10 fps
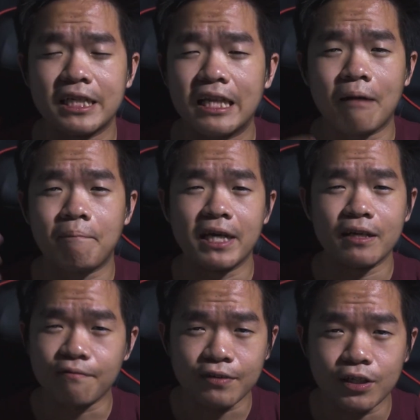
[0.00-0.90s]
like
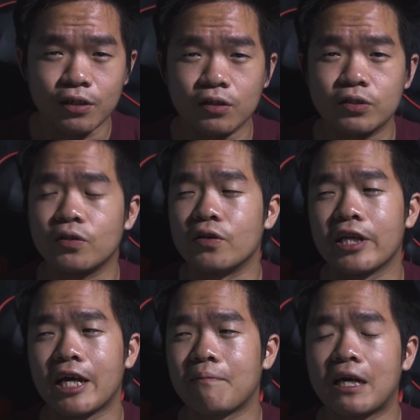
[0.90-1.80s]
paid videos or
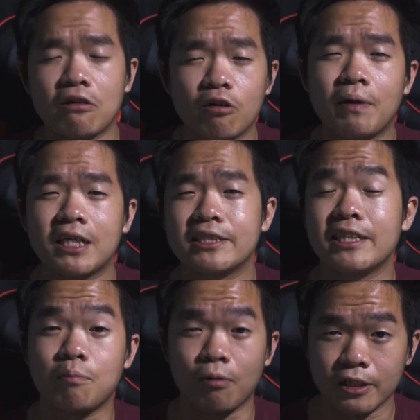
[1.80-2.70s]
like my own
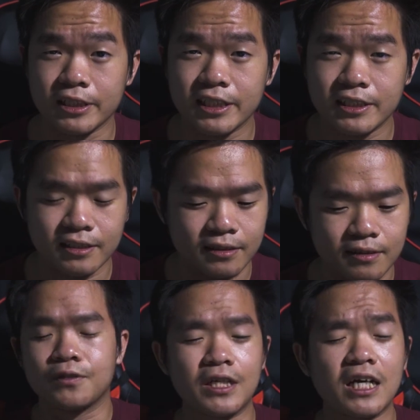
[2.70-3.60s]
passionate projects.
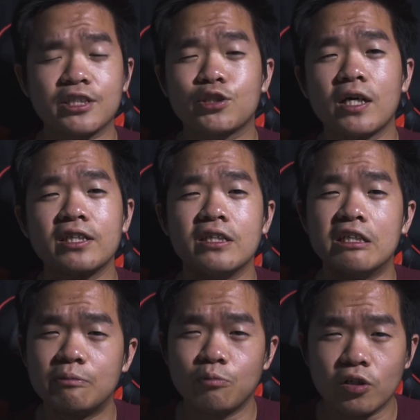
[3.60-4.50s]
So yeah, I try to
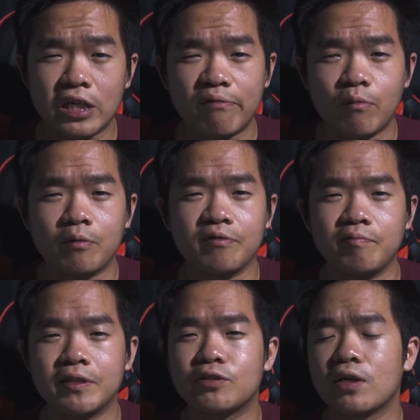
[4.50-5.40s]
learn more camera
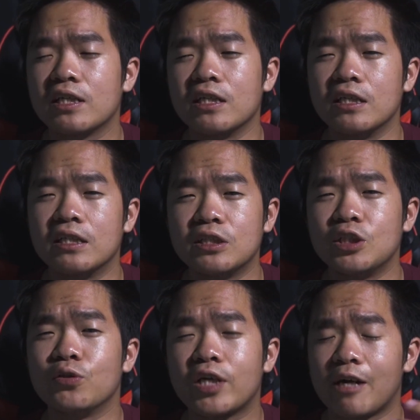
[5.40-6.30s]
movements, try to learn
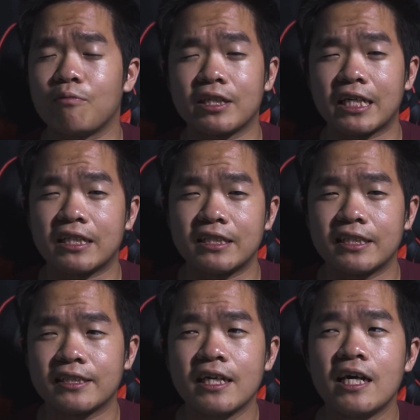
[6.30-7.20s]
new camera
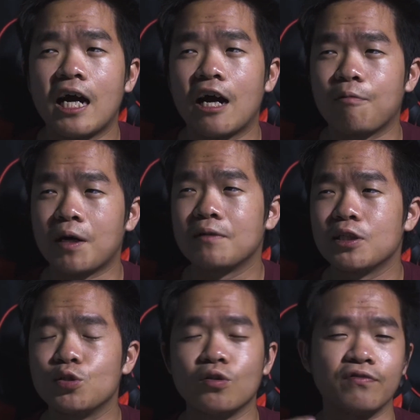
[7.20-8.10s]
techniques. I'll probably
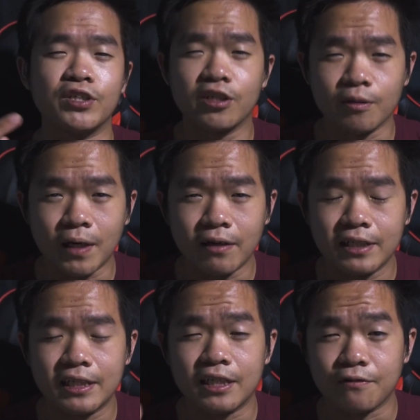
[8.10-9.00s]
do a video about
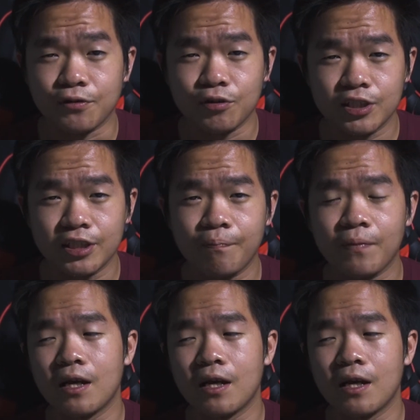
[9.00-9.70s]
it in the future,